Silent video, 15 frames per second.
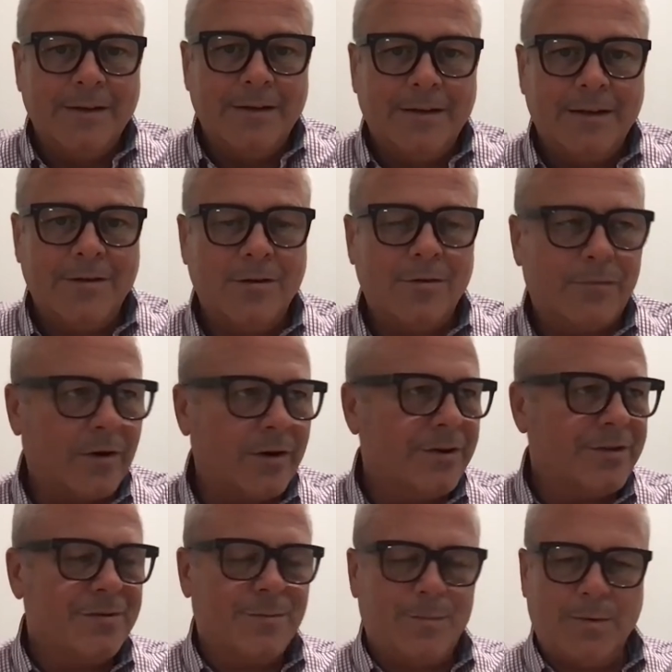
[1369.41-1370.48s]
and
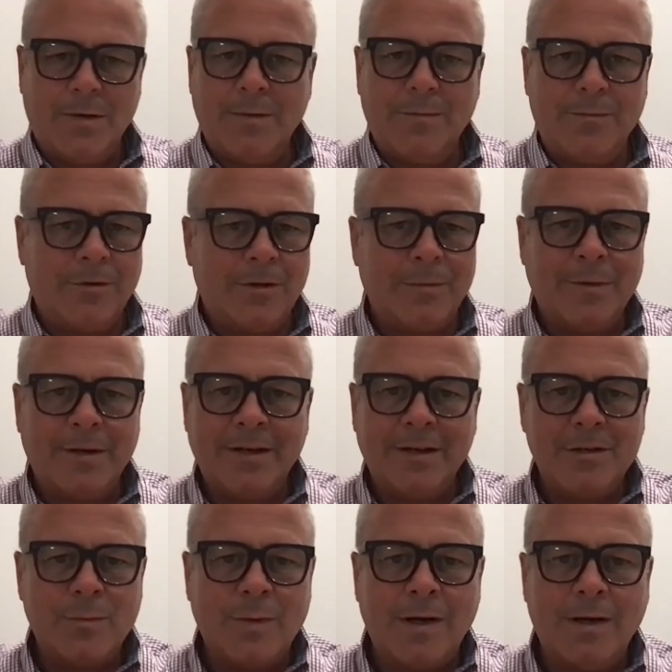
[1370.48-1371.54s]
Novartis put up early money
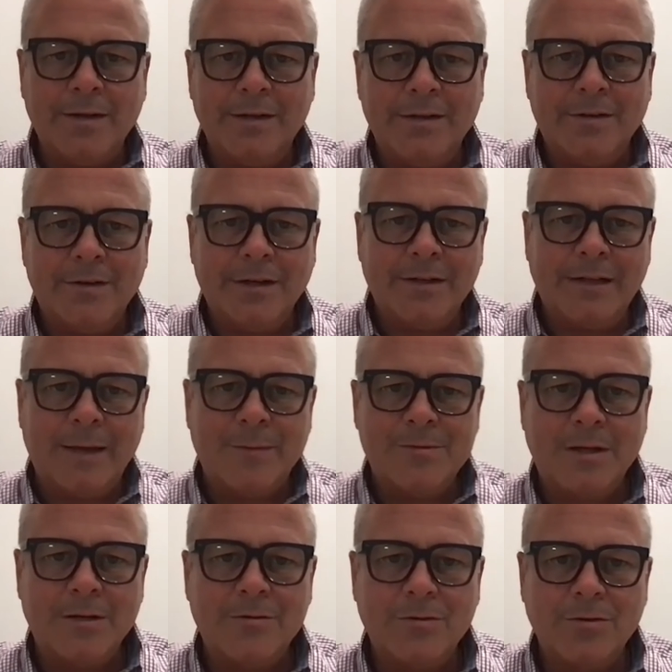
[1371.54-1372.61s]
as well here at Lab
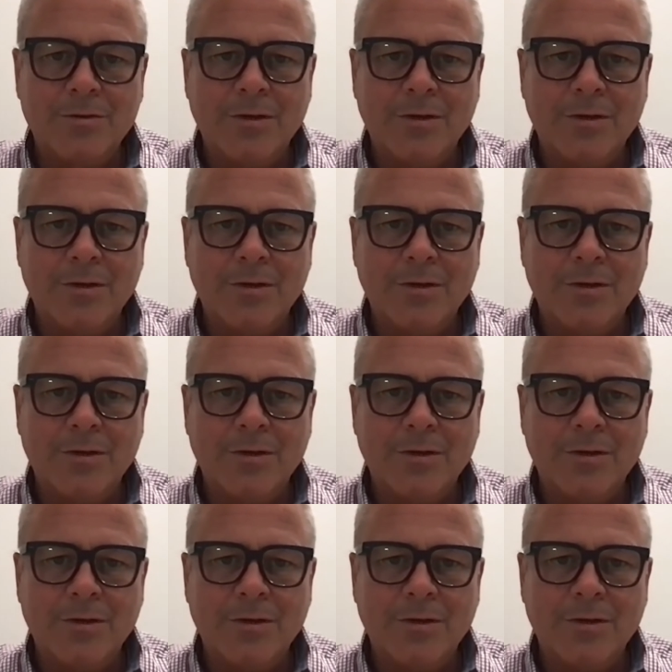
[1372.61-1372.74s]
Central.